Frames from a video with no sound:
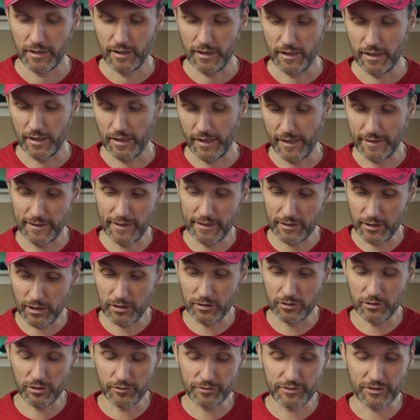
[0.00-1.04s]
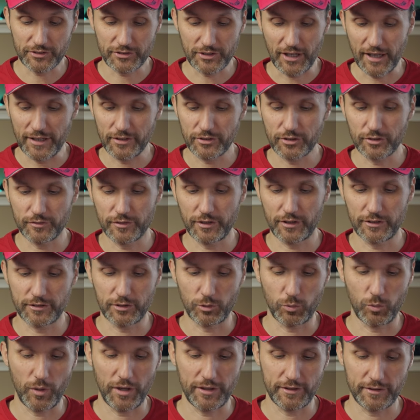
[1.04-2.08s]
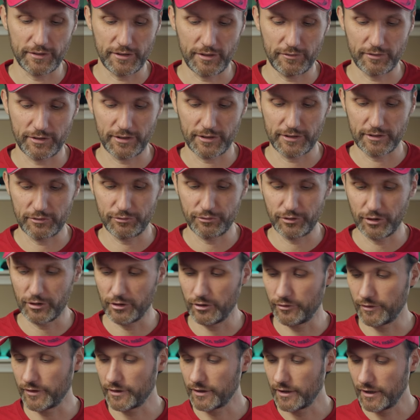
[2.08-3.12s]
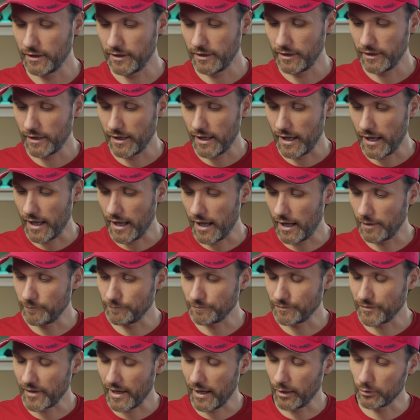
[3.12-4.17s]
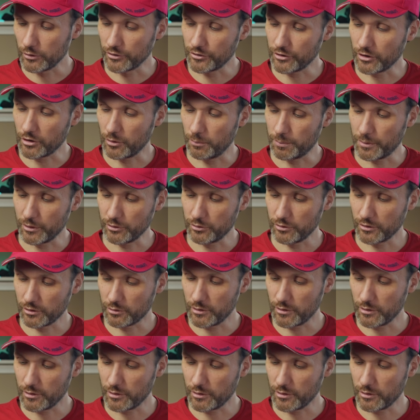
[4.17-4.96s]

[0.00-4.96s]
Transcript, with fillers: Uh, and I, lo I, love the size of it and the weight and everything, the feel of it. Um, how does it compare to the